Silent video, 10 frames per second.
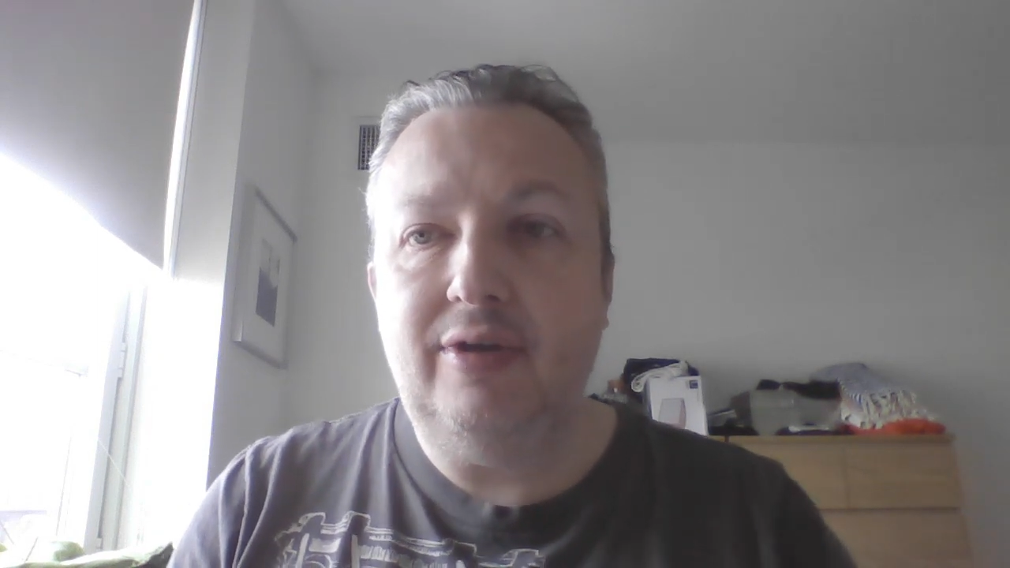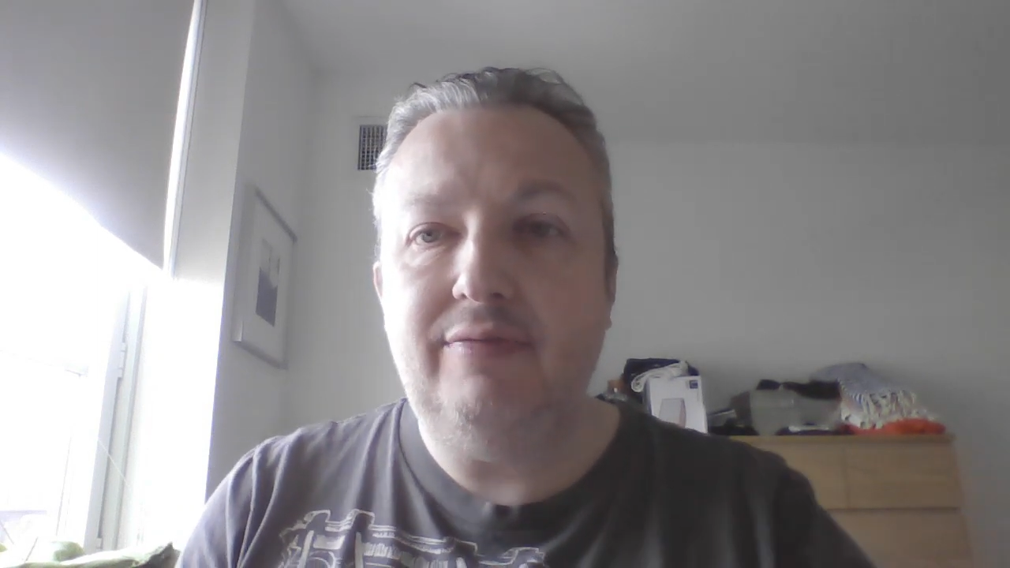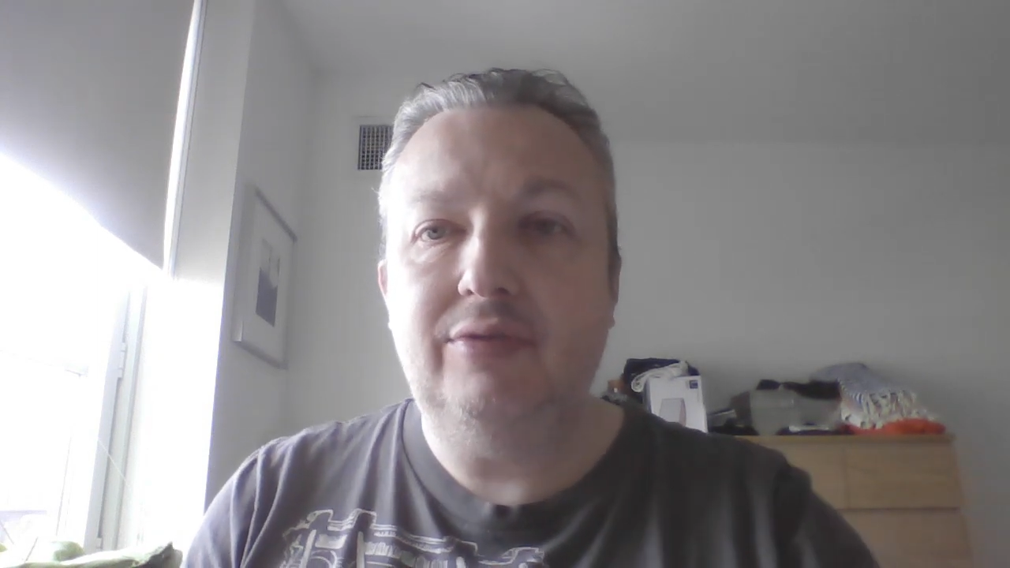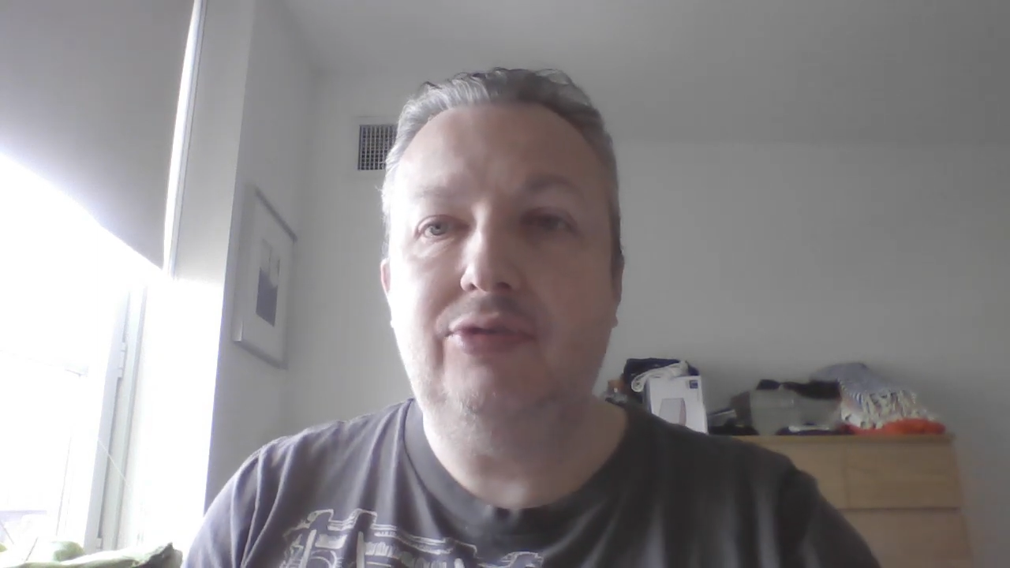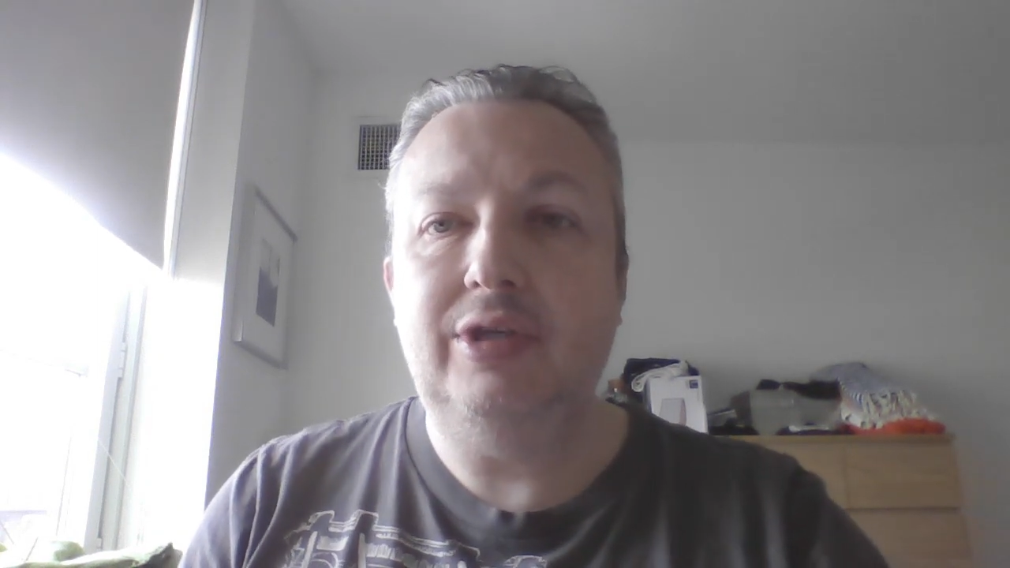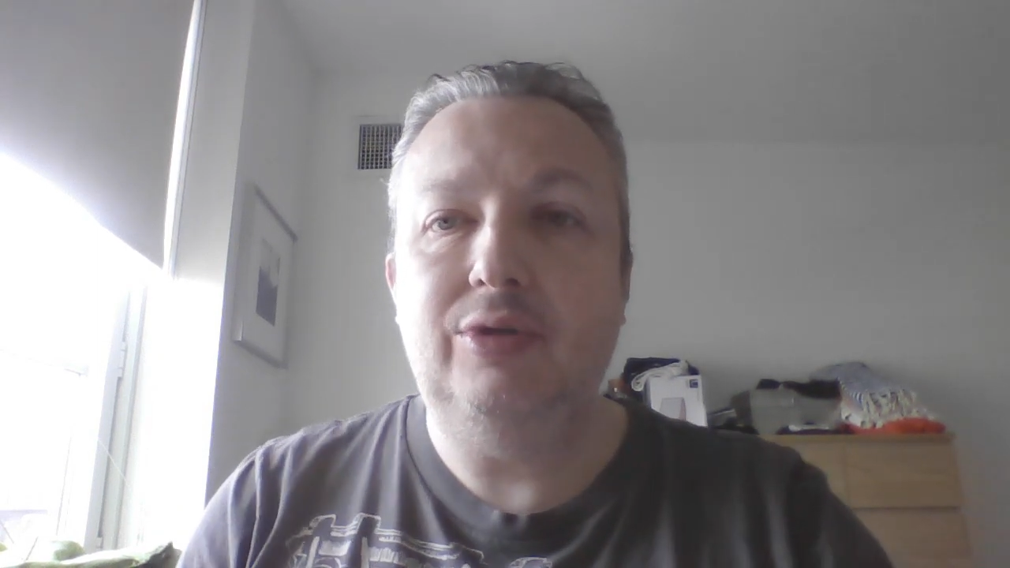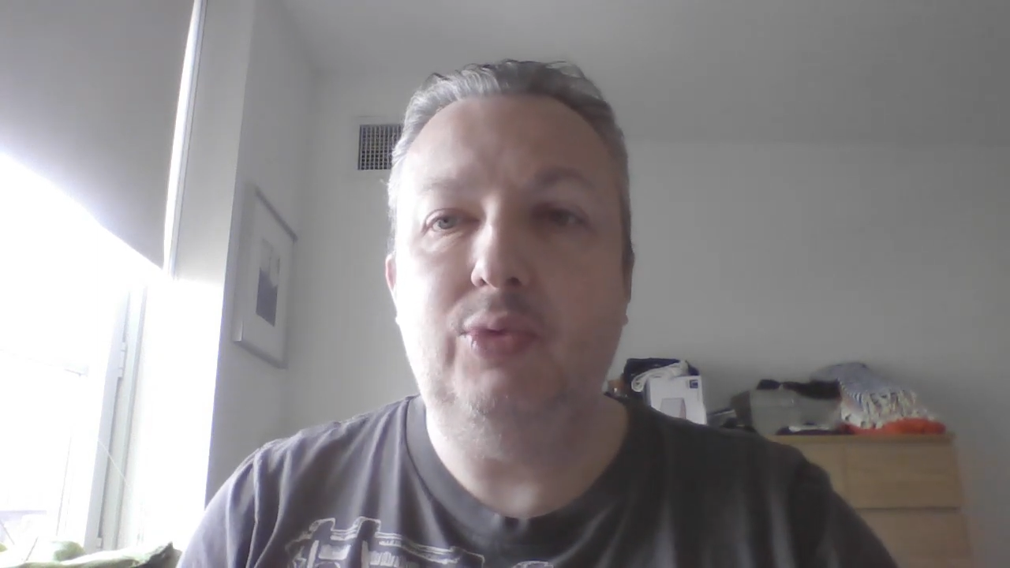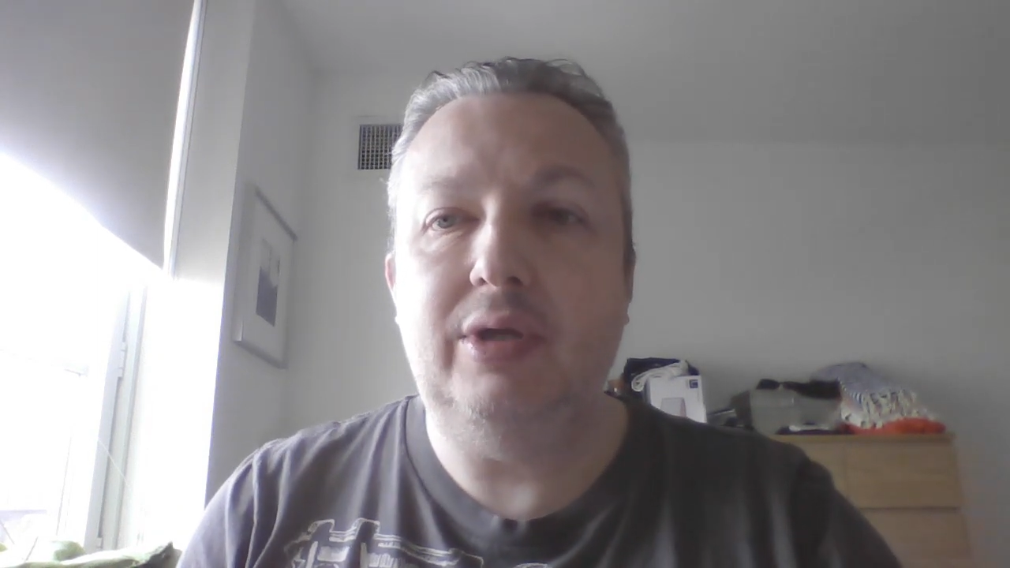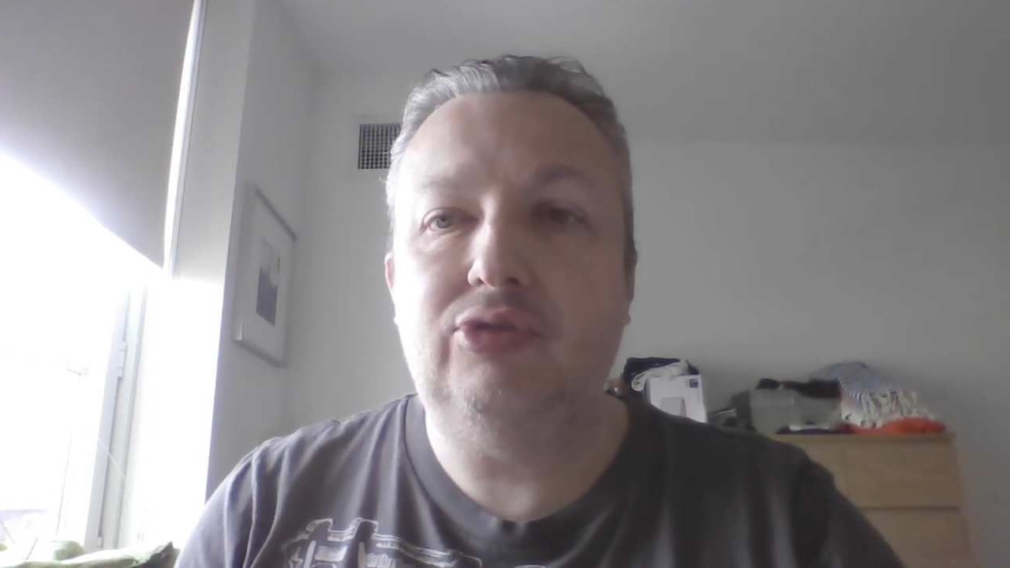17 week